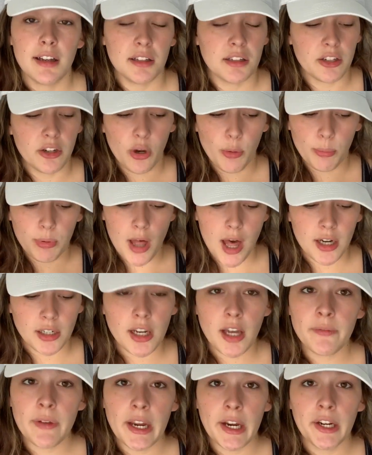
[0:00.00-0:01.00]
you know, a blocked
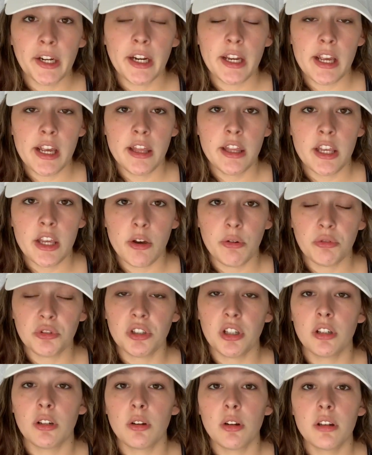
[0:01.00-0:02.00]
off area in the
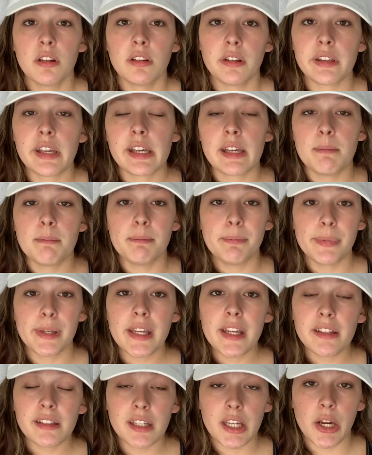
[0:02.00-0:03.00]
ocean so they can
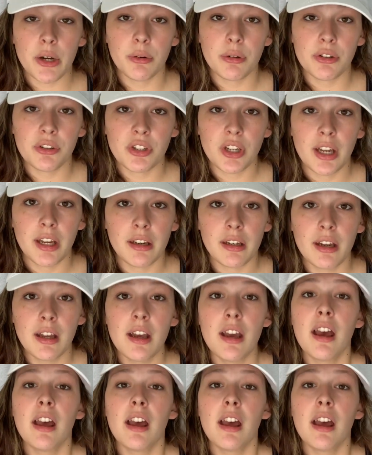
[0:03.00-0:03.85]
be in the ocean.